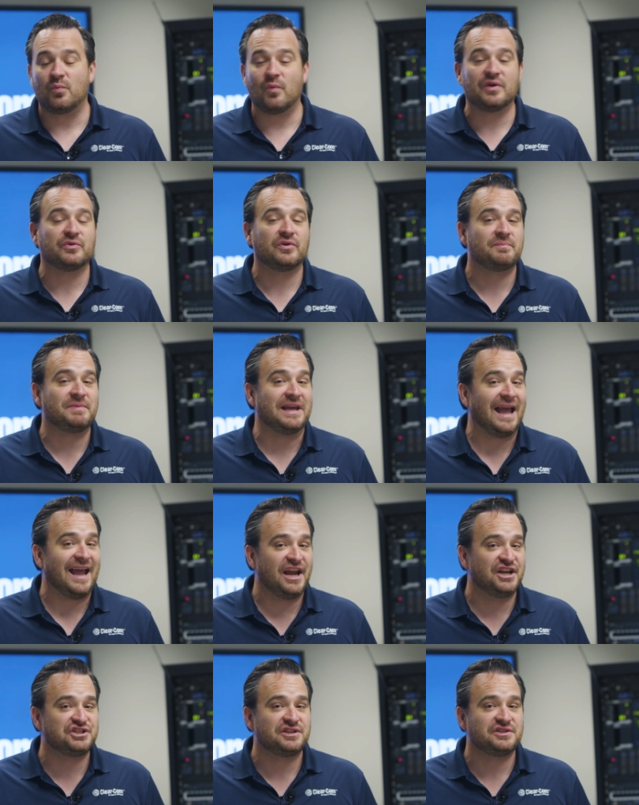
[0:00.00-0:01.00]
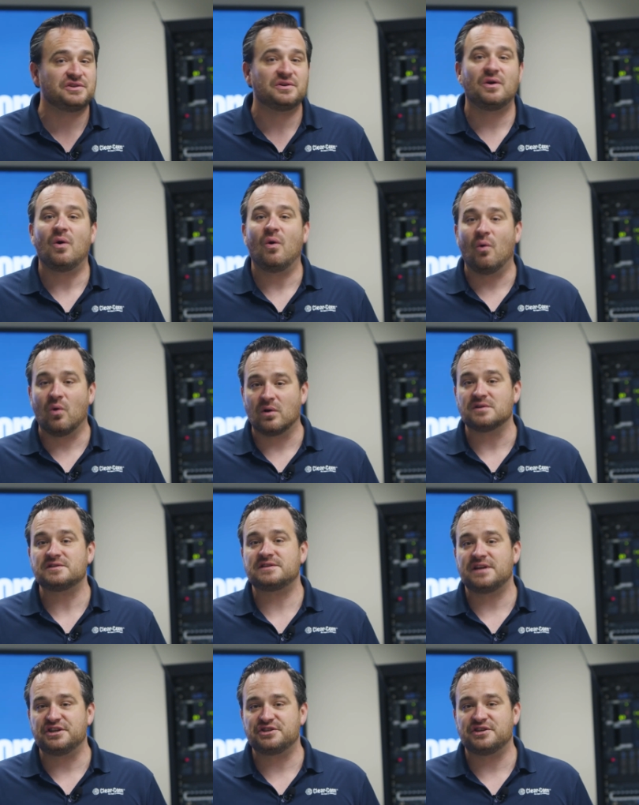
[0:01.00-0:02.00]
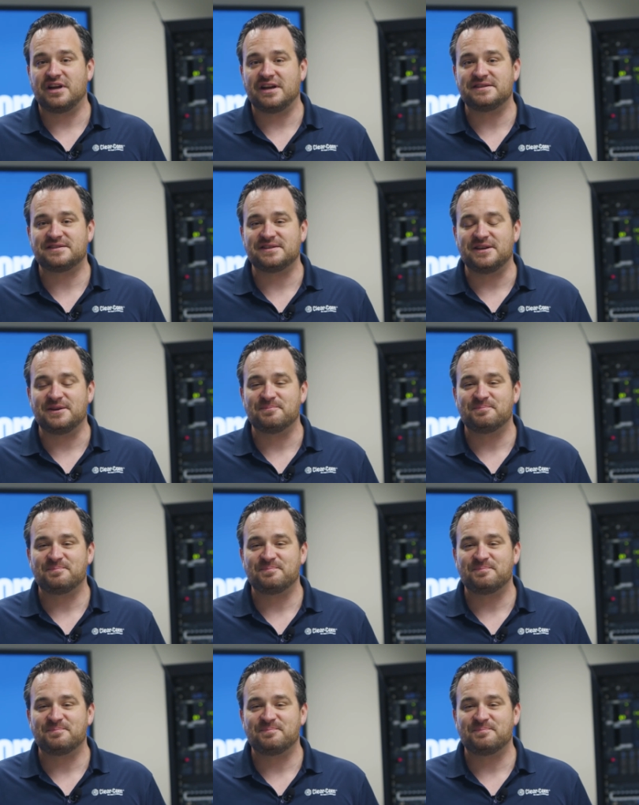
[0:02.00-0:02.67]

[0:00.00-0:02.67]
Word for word: whether it be agent or station IC.